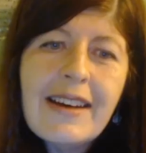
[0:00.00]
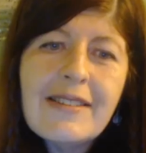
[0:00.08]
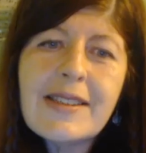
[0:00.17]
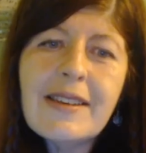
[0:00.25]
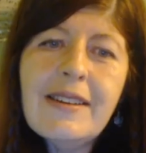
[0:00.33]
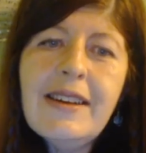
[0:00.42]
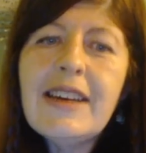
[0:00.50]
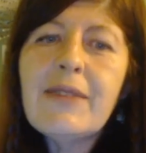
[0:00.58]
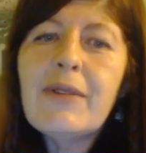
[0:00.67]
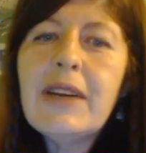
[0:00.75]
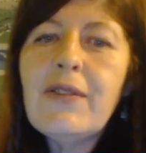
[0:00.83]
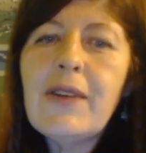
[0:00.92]
The Sun
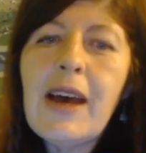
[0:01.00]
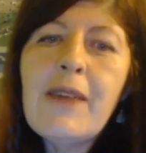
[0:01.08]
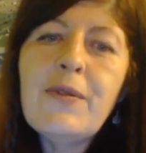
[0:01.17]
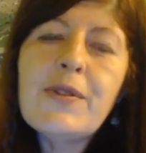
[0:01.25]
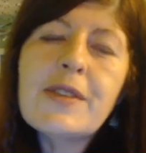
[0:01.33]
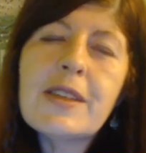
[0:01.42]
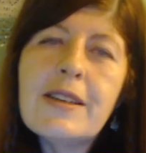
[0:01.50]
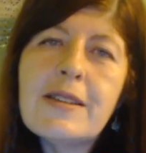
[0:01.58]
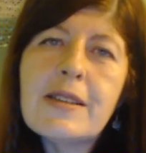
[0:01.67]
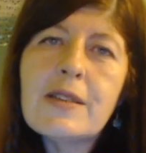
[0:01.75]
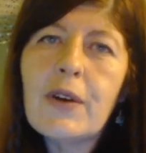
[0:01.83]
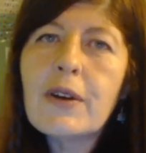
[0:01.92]
here really emphasises